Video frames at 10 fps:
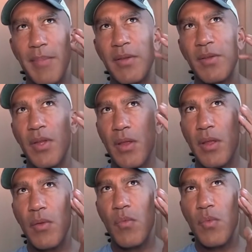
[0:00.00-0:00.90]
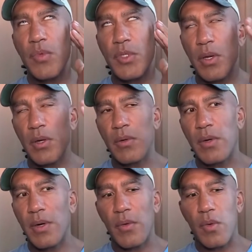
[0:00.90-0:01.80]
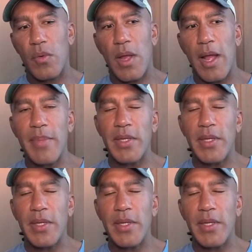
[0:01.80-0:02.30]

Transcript: I mean so I